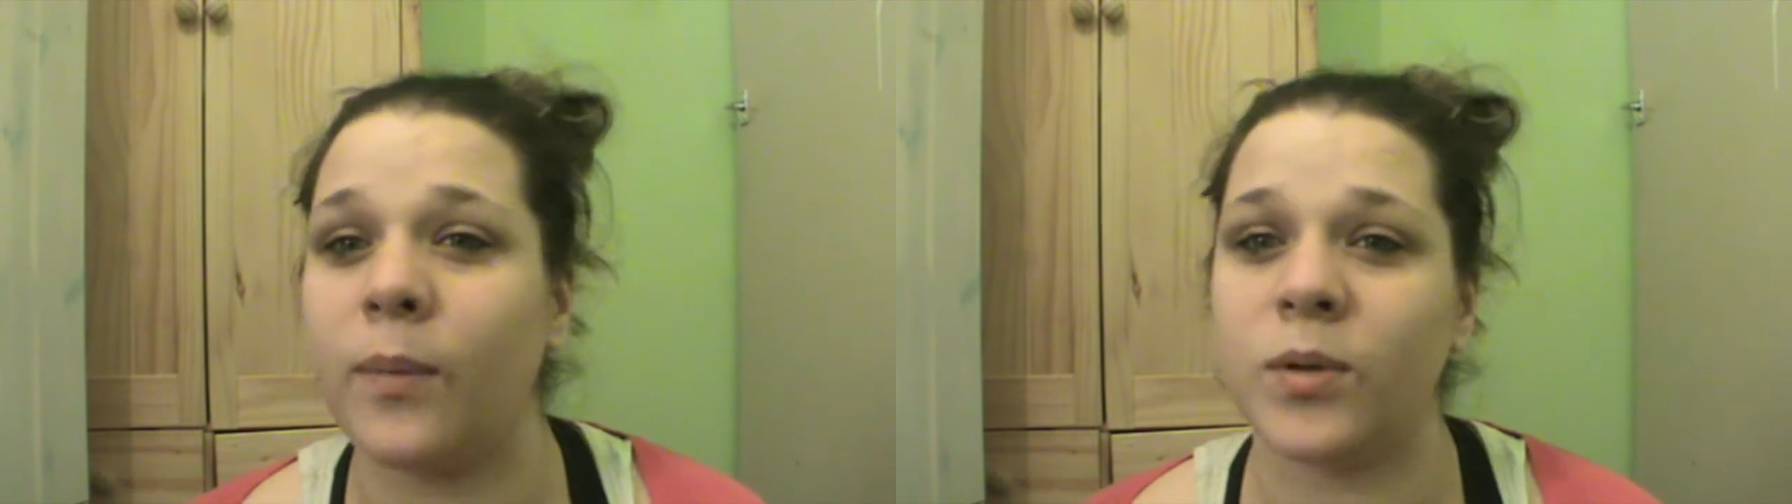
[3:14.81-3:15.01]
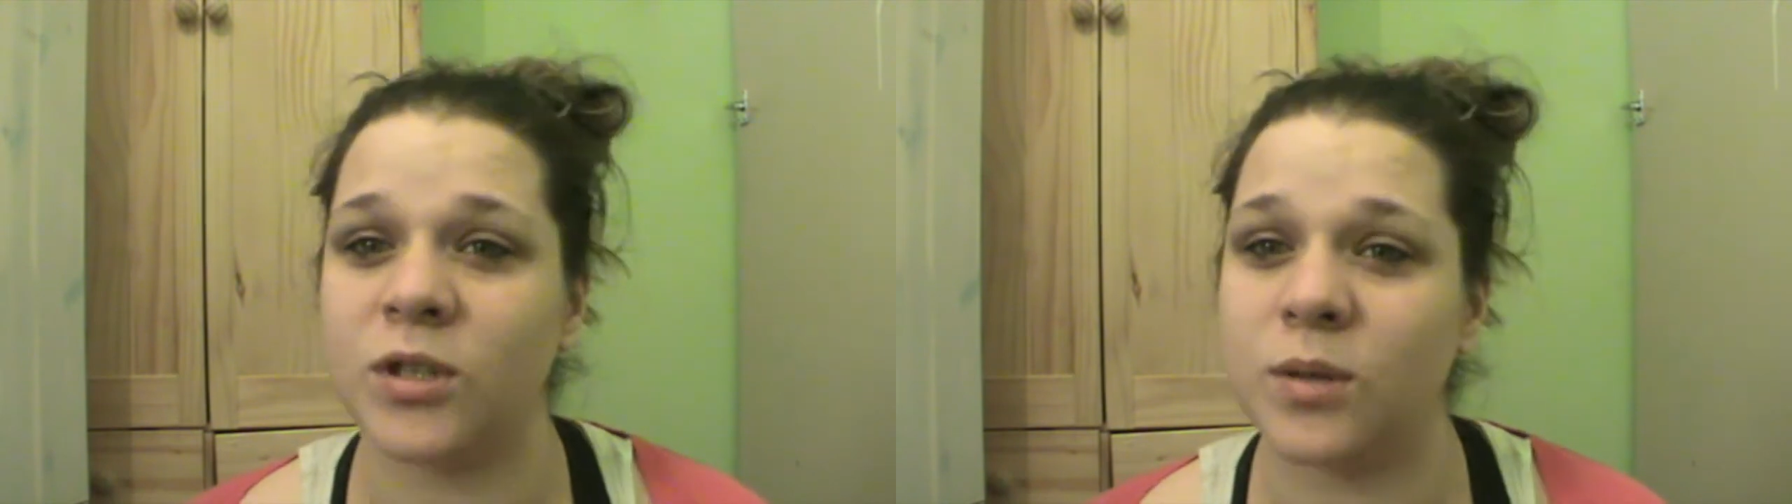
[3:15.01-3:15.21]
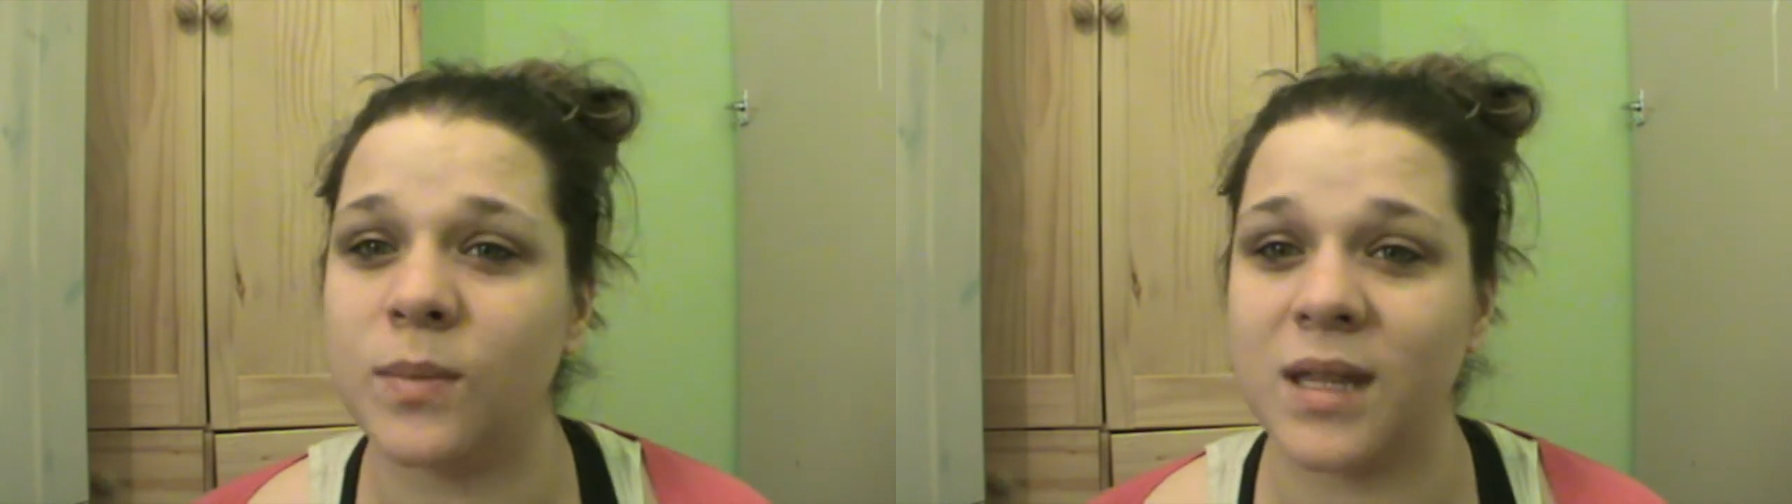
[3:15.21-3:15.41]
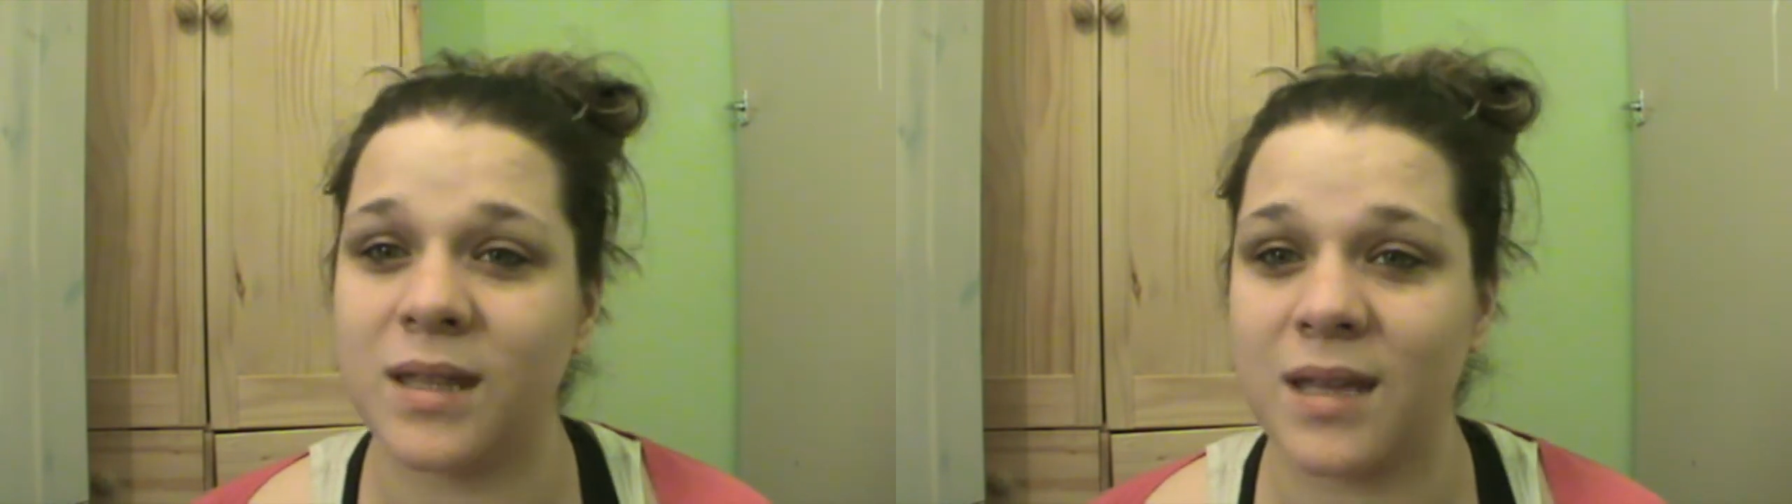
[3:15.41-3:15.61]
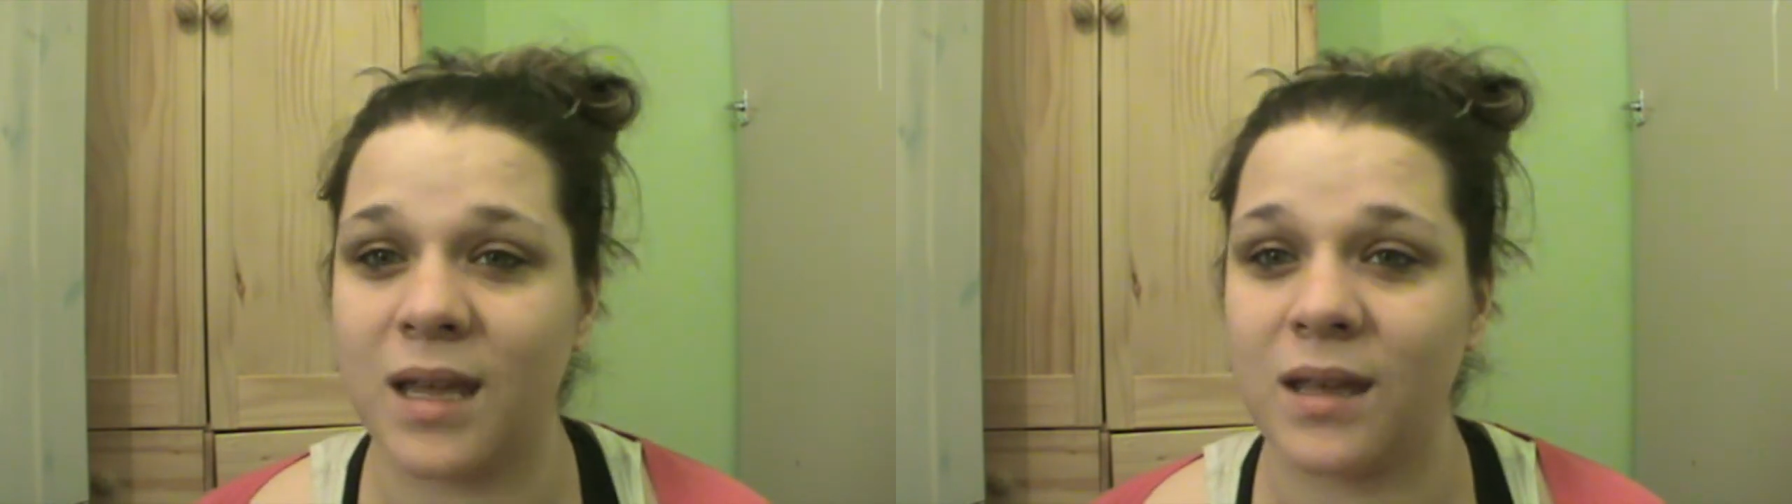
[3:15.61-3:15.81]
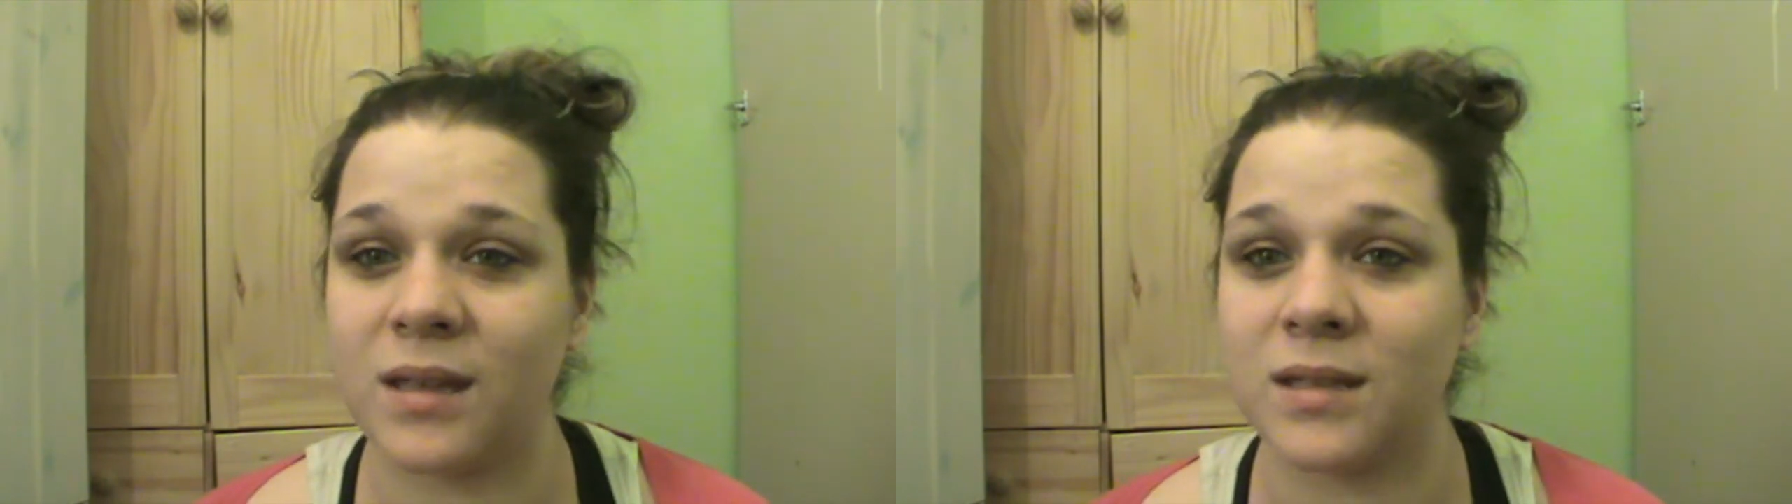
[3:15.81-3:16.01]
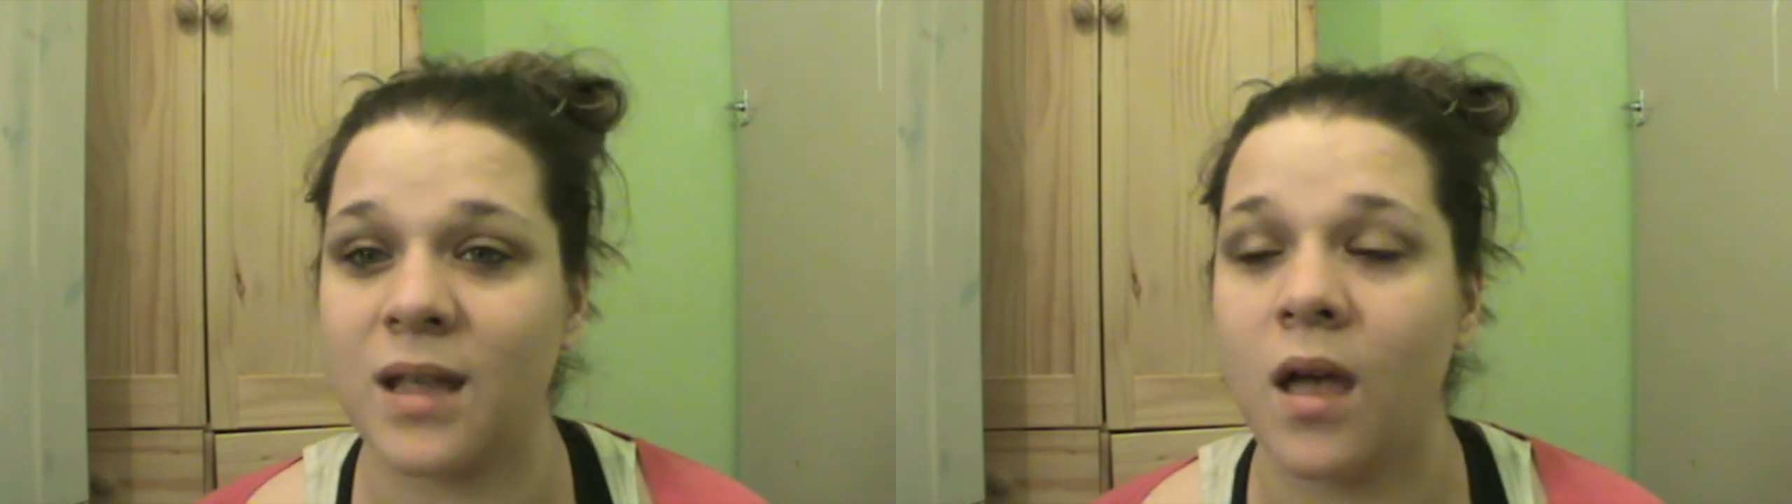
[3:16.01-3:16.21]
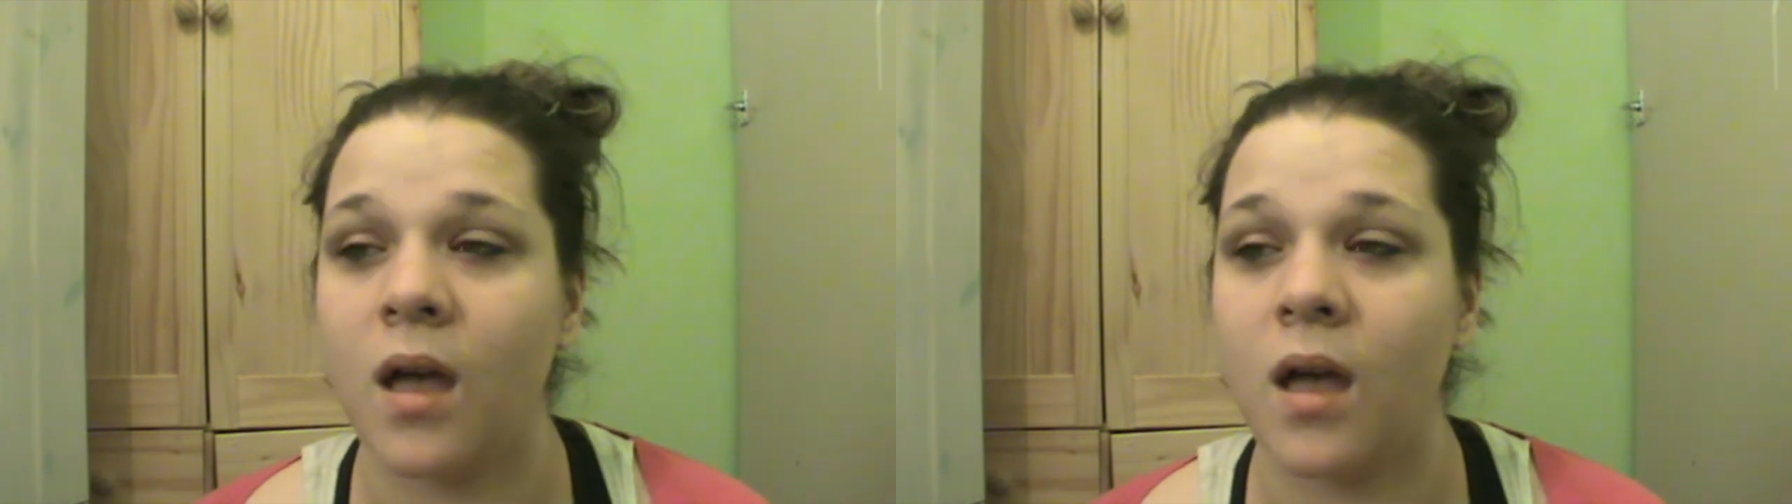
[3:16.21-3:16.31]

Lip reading: up on some of the things,